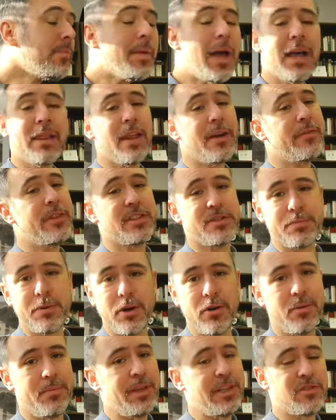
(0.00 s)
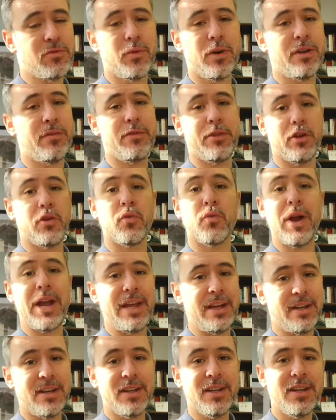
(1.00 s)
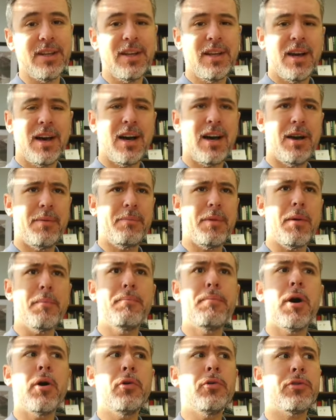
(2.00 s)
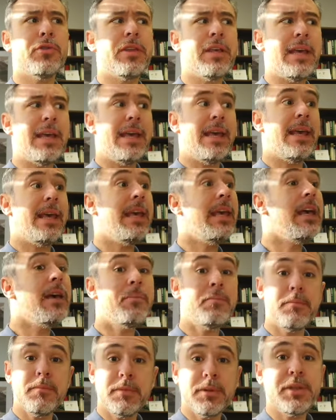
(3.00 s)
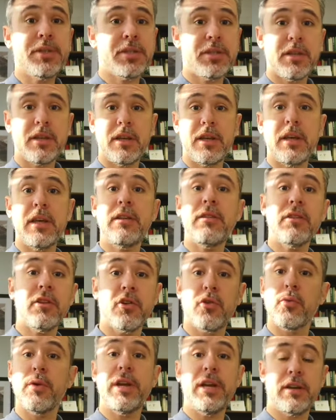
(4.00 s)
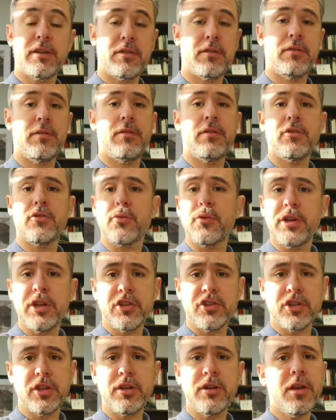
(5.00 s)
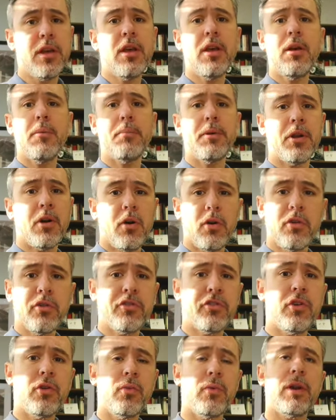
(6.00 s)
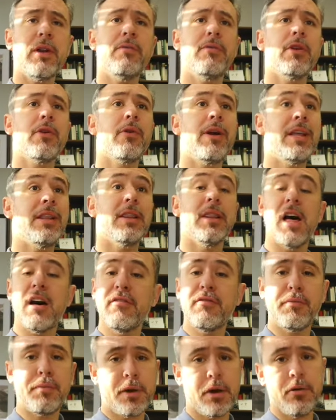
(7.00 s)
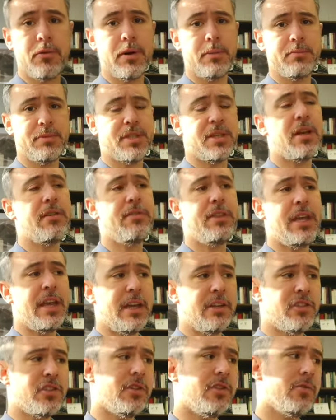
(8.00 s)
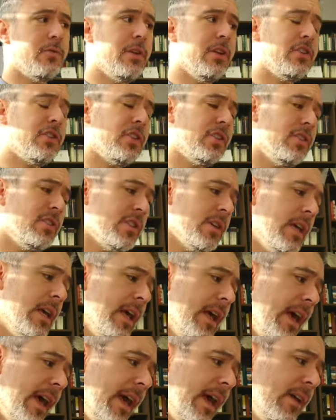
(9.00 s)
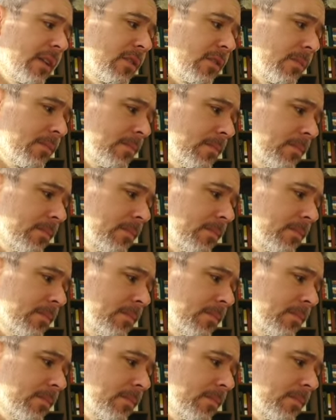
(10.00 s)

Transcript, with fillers: I love this poem. It's one of the great um, both hymns in the Greek tradition, but also one of the great love poems of the ancient traditions. And